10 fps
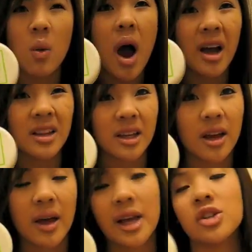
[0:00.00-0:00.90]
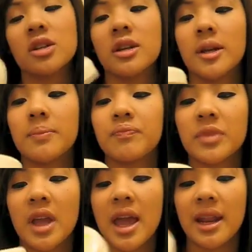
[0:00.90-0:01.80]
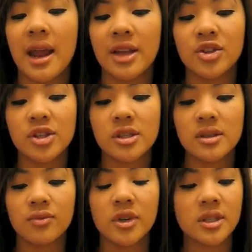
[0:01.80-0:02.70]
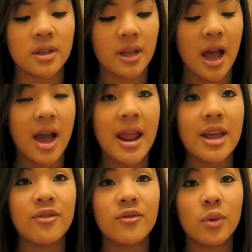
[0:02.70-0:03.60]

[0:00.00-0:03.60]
while ago actually, and I just recently got a